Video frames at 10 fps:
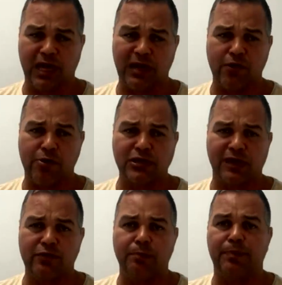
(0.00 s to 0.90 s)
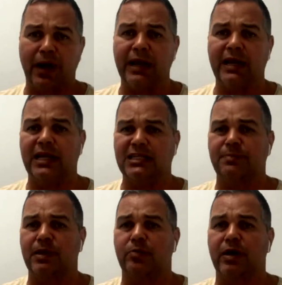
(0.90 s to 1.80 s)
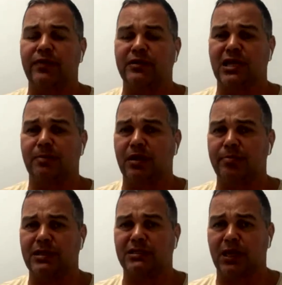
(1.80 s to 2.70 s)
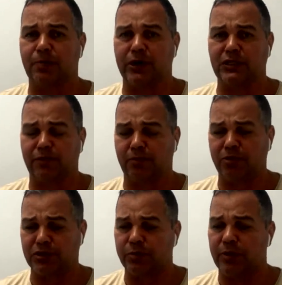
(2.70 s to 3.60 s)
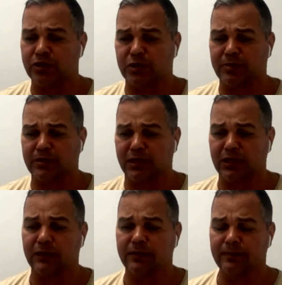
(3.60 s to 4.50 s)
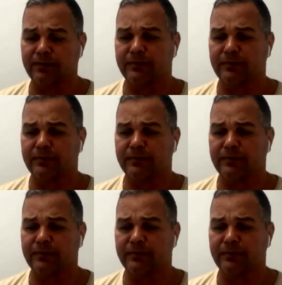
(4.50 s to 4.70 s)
to state of origin level, but he needs to be aware there's going to be immense kick pressure from Christian Welch in particular.